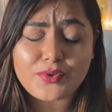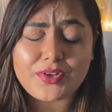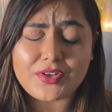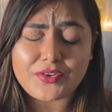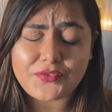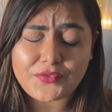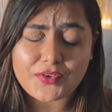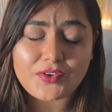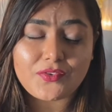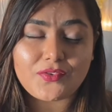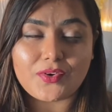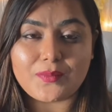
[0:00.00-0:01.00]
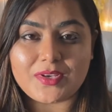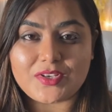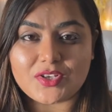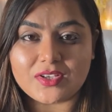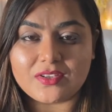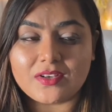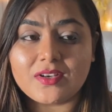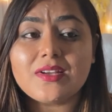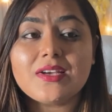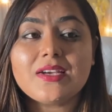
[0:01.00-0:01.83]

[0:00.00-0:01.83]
different from each other